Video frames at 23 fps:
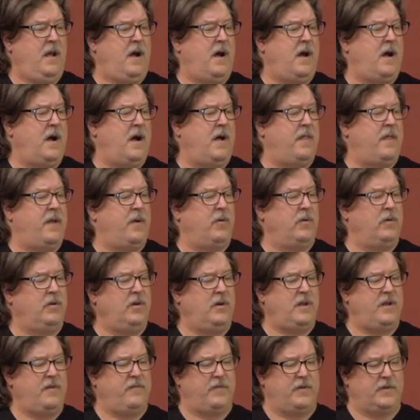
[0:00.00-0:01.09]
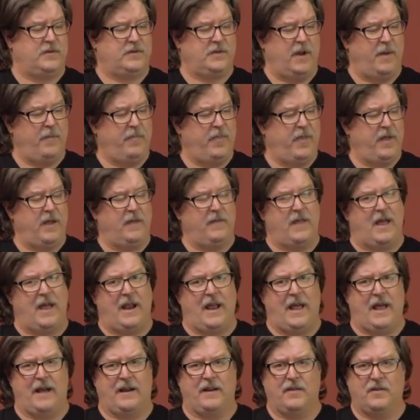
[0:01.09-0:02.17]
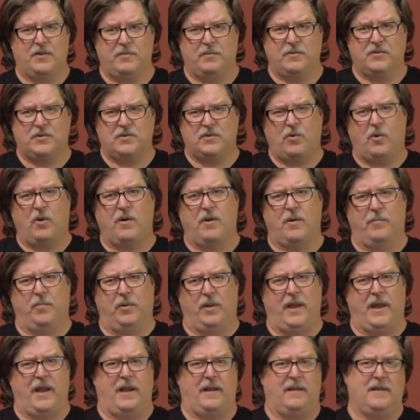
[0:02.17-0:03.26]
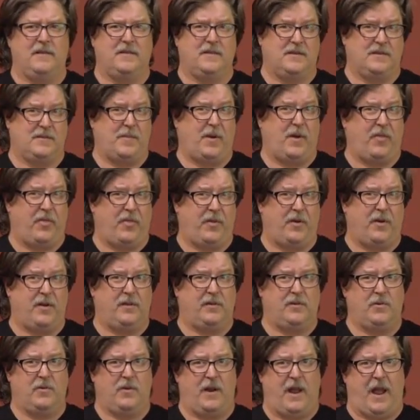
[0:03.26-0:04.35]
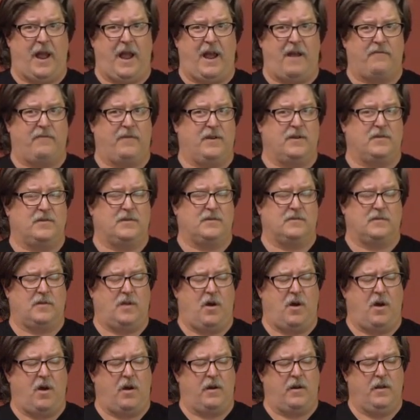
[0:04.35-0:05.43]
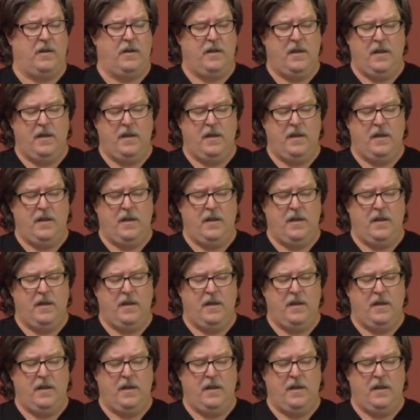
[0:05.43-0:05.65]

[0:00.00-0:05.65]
Uh, they were looking for something that had a shorter blade. This is about 32 and a half inches long.